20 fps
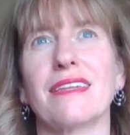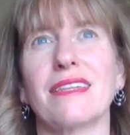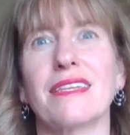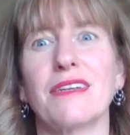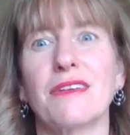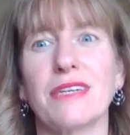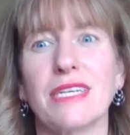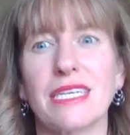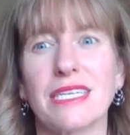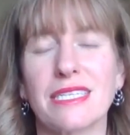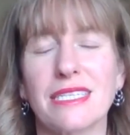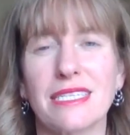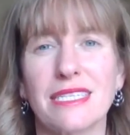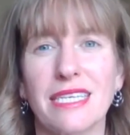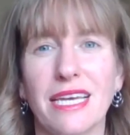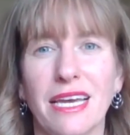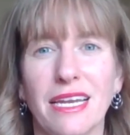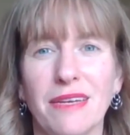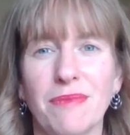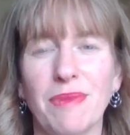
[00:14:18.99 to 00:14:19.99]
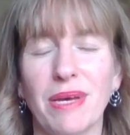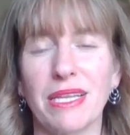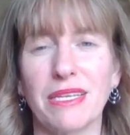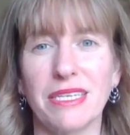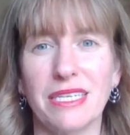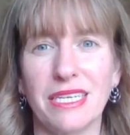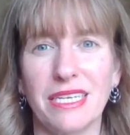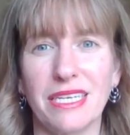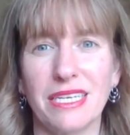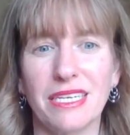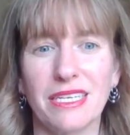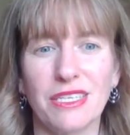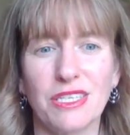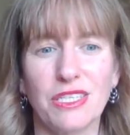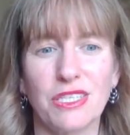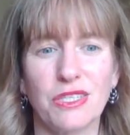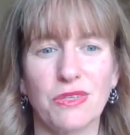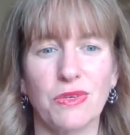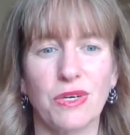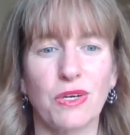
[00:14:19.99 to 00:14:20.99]
lyrics and melody
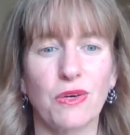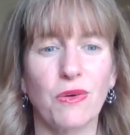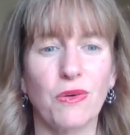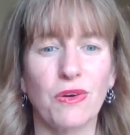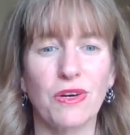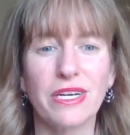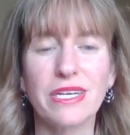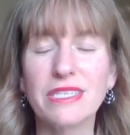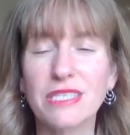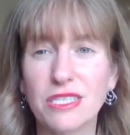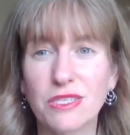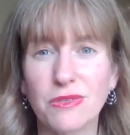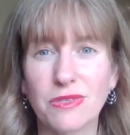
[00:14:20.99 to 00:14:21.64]
to a chorus